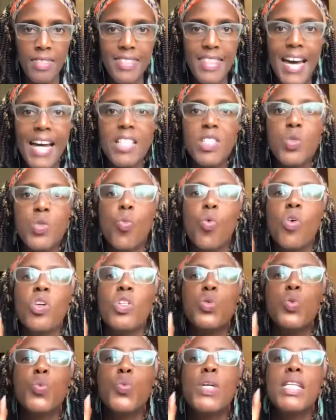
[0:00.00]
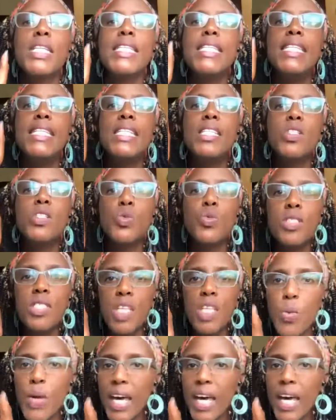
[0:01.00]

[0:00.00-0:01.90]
That's what we need to see.